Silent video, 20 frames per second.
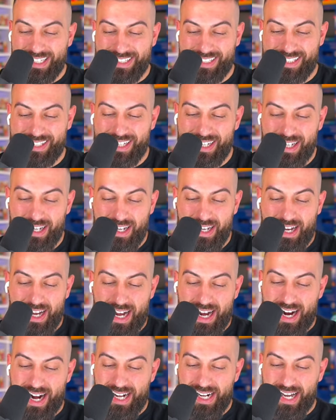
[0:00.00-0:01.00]
Nice.
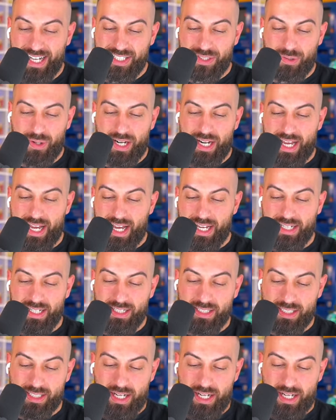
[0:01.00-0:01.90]
All right, nice way to end it.